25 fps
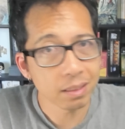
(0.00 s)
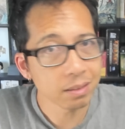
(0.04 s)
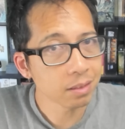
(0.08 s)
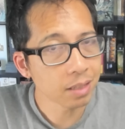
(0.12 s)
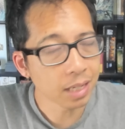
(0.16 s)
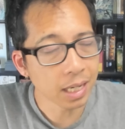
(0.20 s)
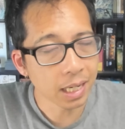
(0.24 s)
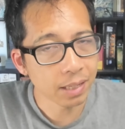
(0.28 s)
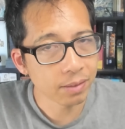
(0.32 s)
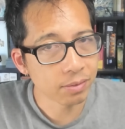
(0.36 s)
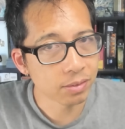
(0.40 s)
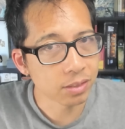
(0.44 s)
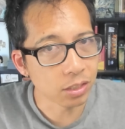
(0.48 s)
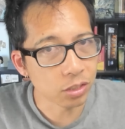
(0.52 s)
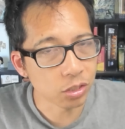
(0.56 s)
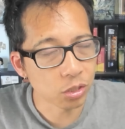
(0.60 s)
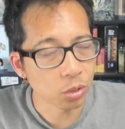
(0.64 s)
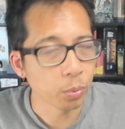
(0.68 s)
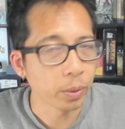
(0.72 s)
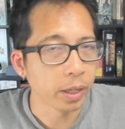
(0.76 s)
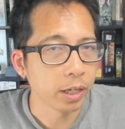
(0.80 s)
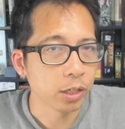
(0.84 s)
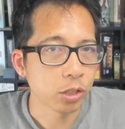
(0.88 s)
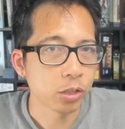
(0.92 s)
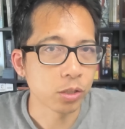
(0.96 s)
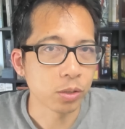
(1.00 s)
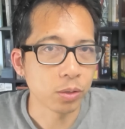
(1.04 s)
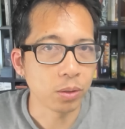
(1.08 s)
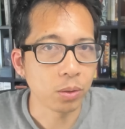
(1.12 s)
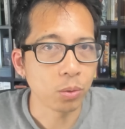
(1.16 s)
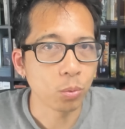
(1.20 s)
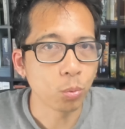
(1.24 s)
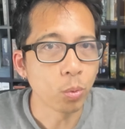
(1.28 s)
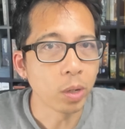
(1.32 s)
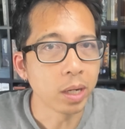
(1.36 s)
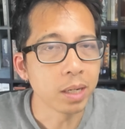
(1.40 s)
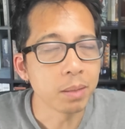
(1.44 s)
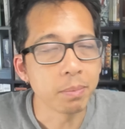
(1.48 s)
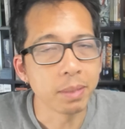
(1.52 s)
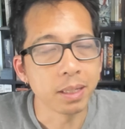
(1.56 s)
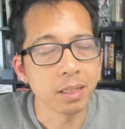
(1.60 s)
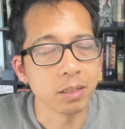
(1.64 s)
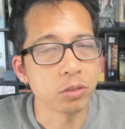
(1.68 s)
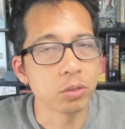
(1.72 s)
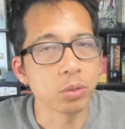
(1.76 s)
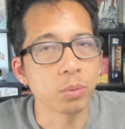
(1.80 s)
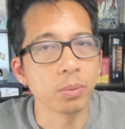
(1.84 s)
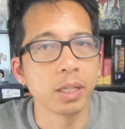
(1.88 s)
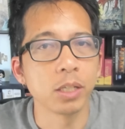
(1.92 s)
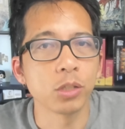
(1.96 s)
kind of situational, 1 minute
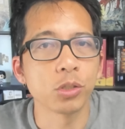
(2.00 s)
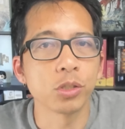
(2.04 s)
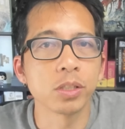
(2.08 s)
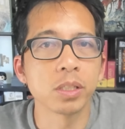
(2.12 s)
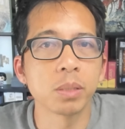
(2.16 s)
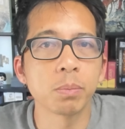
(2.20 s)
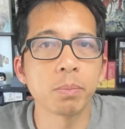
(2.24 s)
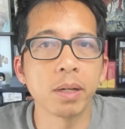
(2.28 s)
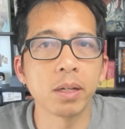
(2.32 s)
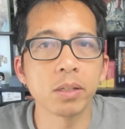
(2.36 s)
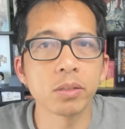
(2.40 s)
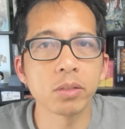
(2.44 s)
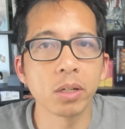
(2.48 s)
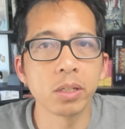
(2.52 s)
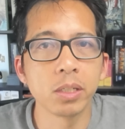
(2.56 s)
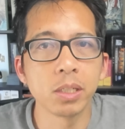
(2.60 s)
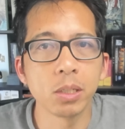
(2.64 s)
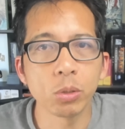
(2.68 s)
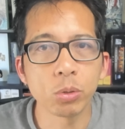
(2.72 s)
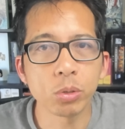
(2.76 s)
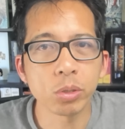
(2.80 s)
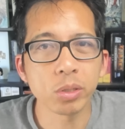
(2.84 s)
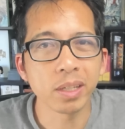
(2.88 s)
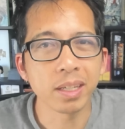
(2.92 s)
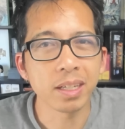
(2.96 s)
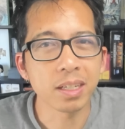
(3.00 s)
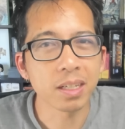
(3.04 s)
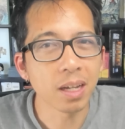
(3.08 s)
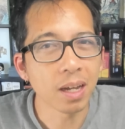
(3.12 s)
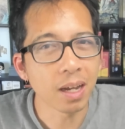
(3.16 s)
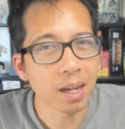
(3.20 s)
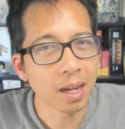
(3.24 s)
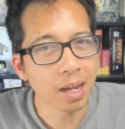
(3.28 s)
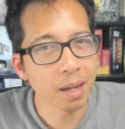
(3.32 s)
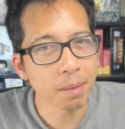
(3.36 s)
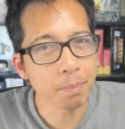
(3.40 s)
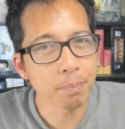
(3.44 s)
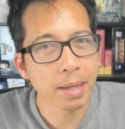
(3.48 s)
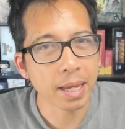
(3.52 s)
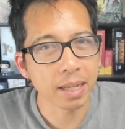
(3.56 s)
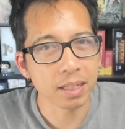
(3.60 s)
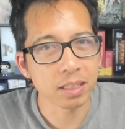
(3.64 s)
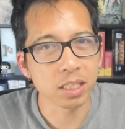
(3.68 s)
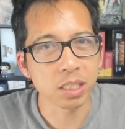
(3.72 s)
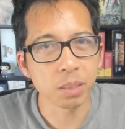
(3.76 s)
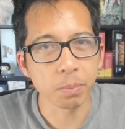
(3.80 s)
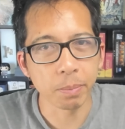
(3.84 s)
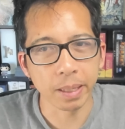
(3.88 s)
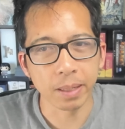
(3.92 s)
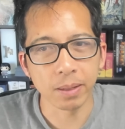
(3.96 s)
duration spells are usually combat
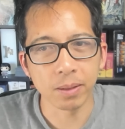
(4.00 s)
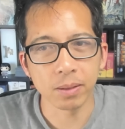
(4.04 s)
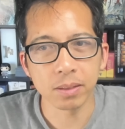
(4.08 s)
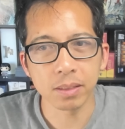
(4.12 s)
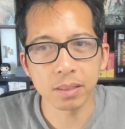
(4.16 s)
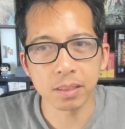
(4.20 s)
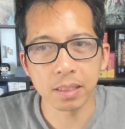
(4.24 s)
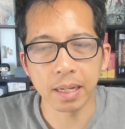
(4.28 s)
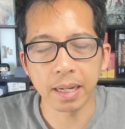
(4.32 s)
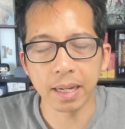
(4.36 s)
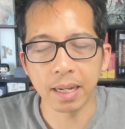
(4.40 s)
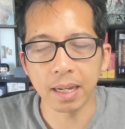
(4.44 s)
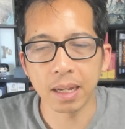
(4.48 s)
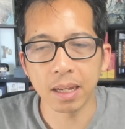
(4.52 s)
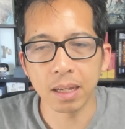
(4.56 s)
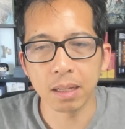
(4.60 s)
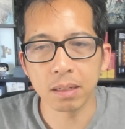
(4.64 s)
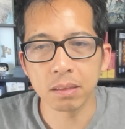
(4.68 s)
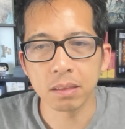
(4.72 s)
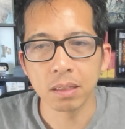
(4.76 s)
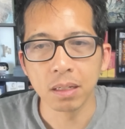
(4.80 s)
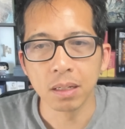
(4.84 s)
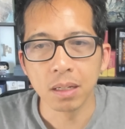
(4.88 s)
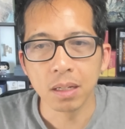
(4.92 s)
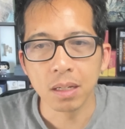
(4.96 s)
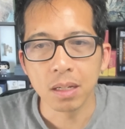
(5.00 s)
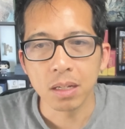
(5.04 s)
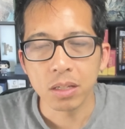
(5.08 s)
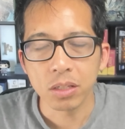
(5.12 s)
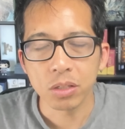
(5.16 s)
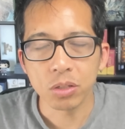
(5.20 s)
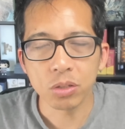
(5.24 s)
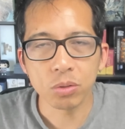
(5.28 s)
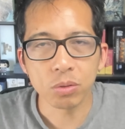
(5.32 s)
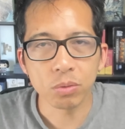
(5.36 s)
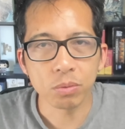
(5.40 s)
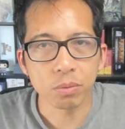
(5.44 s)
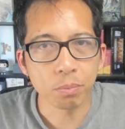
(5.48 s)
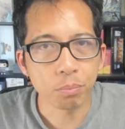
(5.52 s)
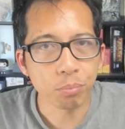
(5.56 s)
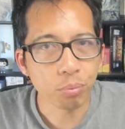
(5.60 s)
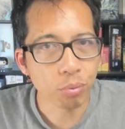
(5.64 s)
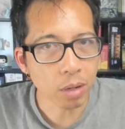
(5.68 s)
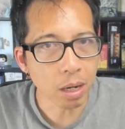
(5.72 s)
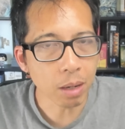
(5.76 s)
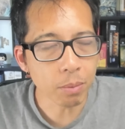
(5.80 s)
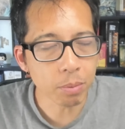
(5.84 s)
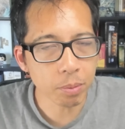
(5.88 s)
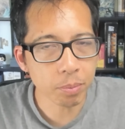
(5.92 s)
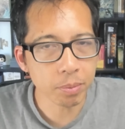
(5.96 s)
spells, and you
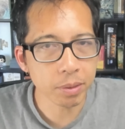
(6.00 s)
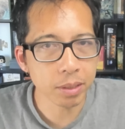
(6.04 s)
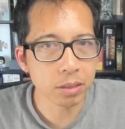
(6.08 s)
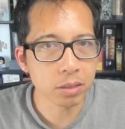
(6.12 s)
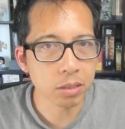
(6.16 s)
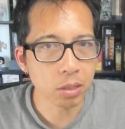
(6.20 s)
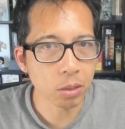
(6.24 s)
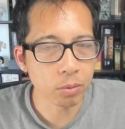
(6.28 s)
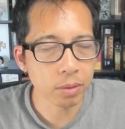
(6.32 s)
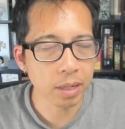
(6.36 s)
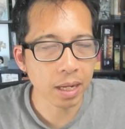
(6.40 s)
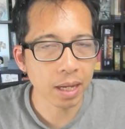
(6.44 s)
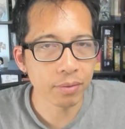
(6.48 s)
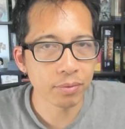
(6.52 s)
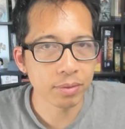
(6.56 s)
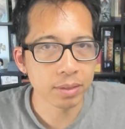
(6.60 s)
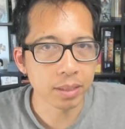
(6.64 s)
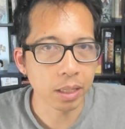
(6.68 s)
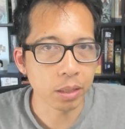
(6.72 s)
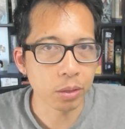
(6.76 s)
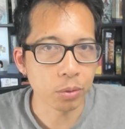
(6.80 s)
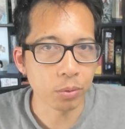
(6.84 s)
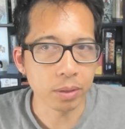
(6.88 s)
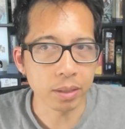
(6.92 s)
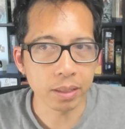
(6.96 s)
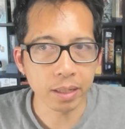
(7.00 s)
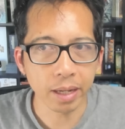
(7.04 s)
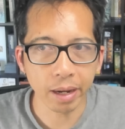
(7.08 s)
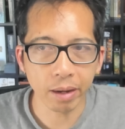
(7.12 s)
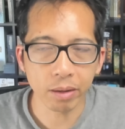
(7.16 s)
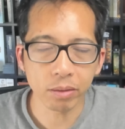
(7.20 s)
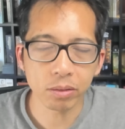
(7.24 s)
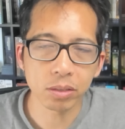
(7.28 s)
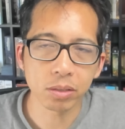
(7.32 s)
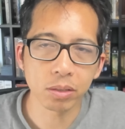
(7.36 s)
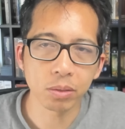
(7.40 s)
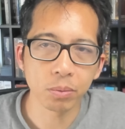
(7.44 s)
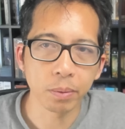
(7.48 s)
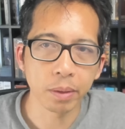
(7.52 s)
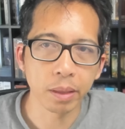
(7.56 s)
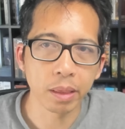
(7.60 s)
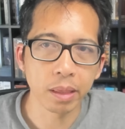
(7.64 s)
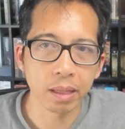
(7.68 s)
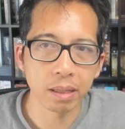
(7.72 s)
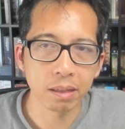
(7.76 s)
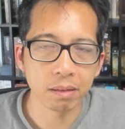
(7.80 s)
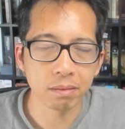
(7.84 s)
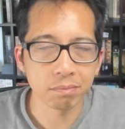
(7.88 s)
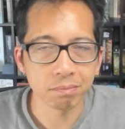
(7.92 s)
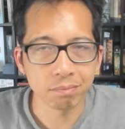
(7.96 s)
probably don't have another encounter
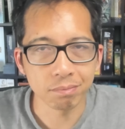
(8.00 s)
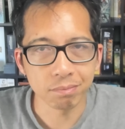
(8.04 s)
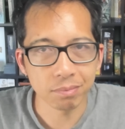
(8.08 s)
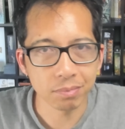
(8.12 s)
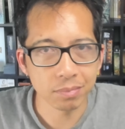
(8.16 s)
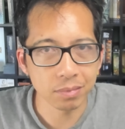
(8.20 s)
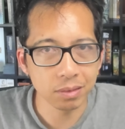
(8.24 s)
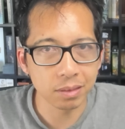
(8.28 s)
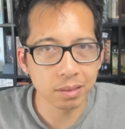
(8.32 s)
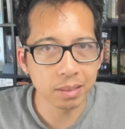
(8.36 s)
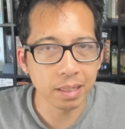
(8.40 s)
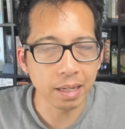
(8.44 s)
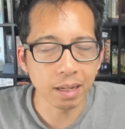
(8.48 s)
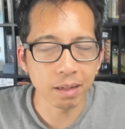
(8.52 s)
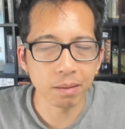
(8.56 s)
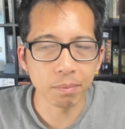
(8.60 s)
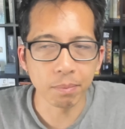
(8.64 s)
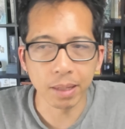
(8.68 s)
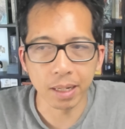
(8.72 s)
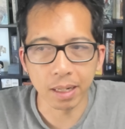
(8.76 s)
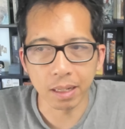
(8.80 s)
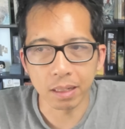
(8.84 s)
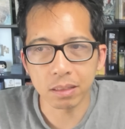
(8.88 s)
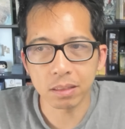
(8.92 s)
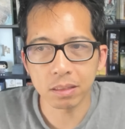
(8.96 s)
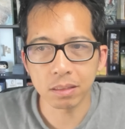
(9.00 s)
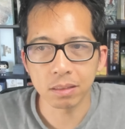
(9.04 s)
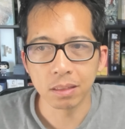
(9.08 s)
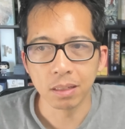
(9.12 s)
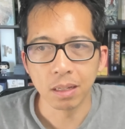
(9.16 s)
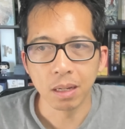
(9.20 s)
within 10 minutes.